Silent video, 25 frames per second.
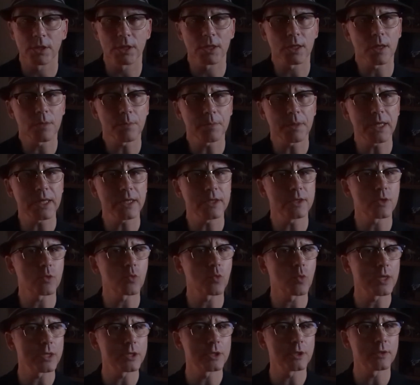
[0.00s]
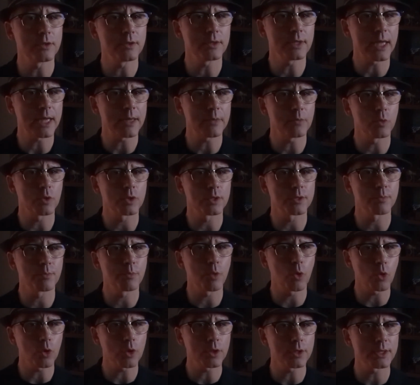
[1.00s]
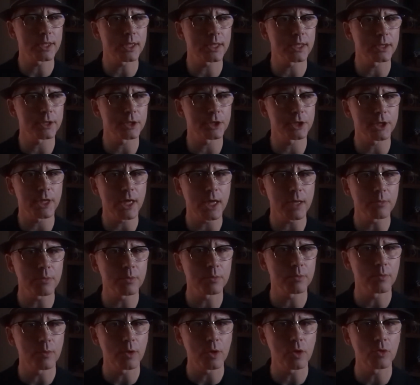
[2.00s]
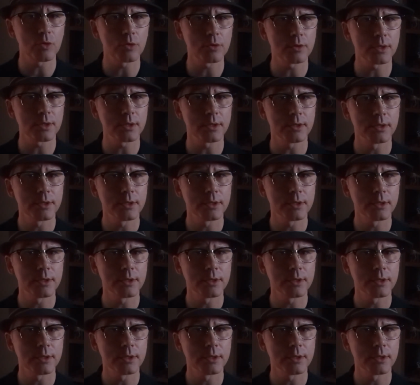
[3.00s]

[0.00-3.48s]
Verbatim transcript: The company's original name was Porte et Champmont